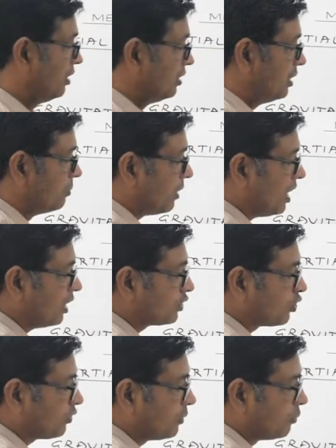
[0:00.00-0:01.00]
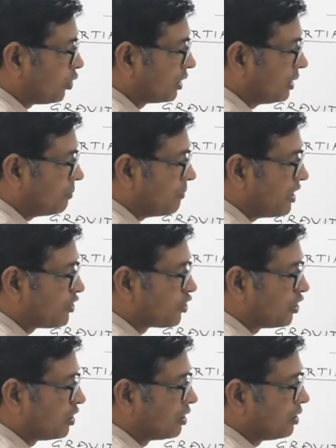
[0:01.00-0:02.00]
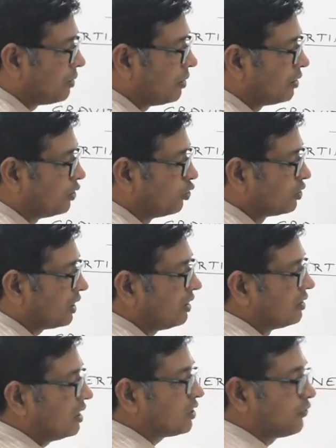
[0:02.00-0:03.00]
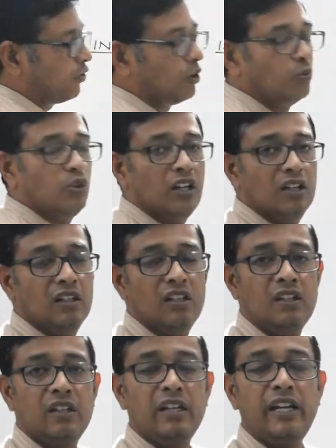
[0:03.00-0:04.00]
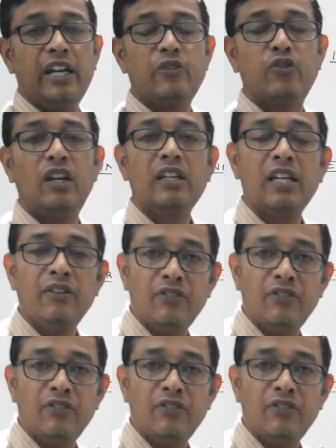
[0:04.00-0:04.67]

the mass of a body measured using this formula, it will give